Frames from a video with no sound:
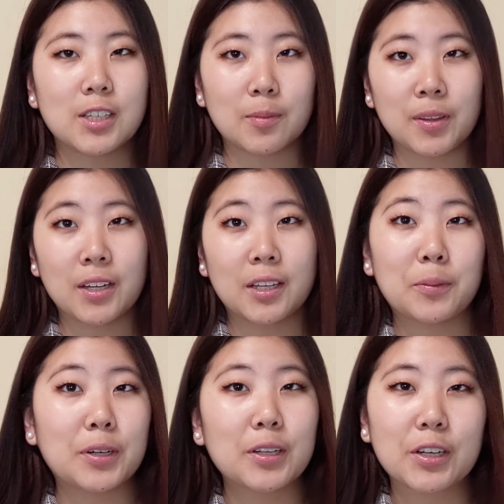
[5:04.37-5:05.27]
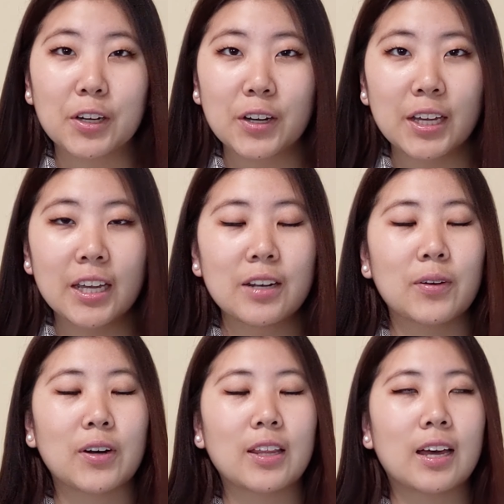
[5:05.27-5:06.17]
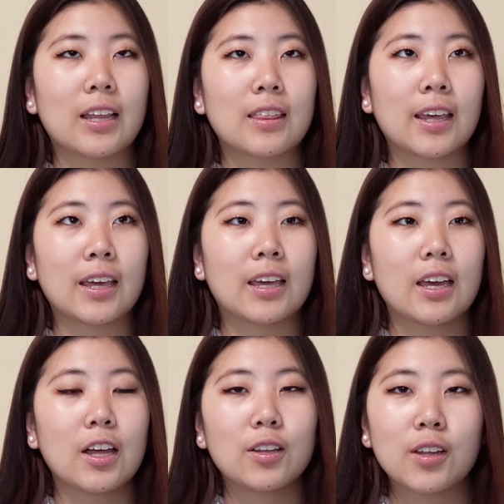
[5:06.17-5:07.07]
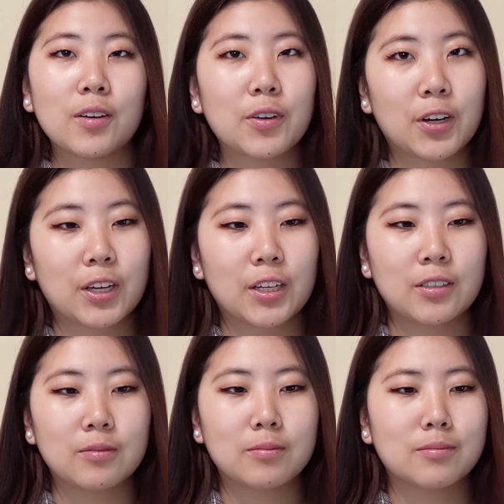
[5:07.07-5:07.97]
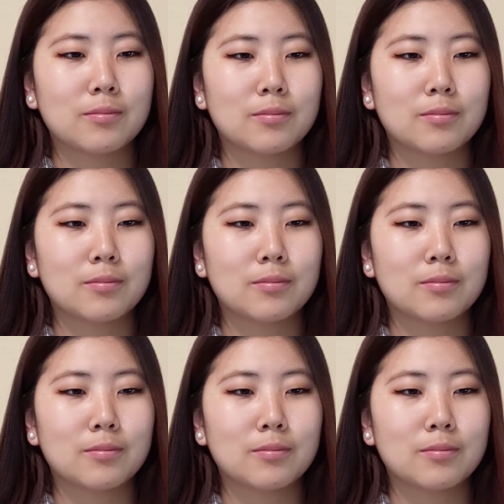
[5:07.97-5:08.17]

tell me that they want to learn Korean or that they love Korean